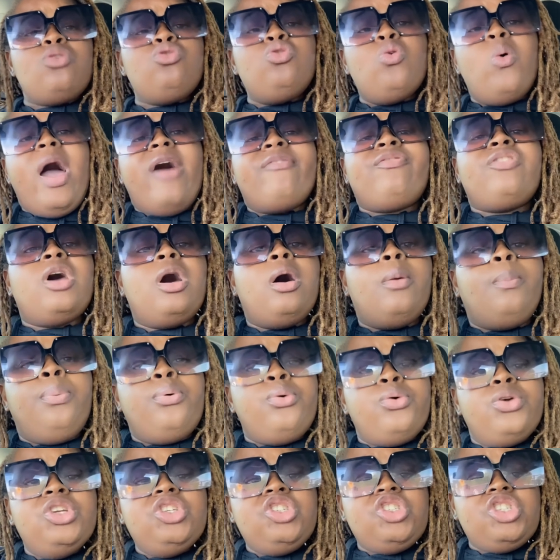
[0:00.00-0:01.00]
You have to
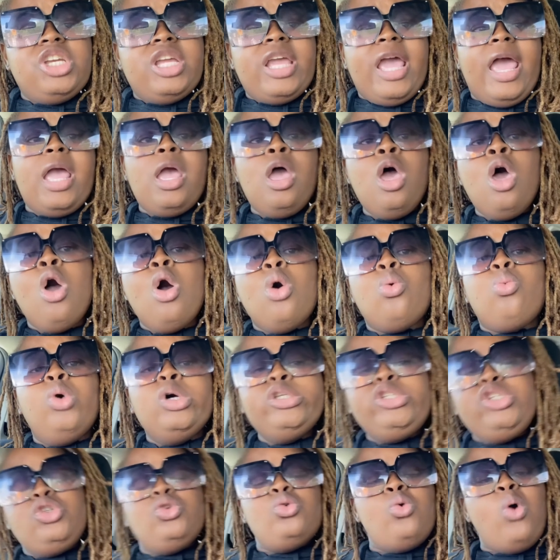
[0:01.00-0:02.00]
appreciate
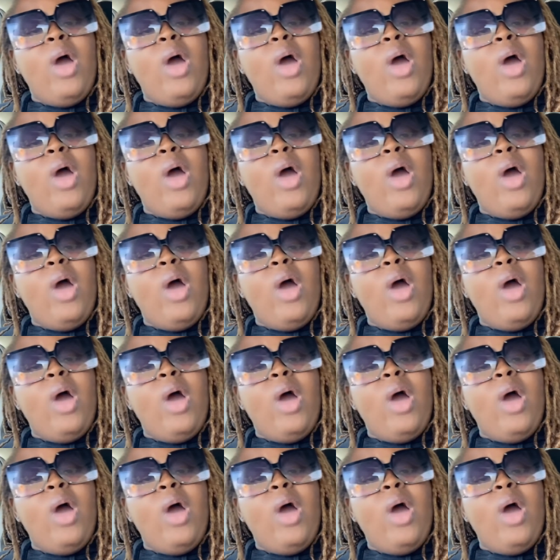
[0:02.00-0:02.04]
what you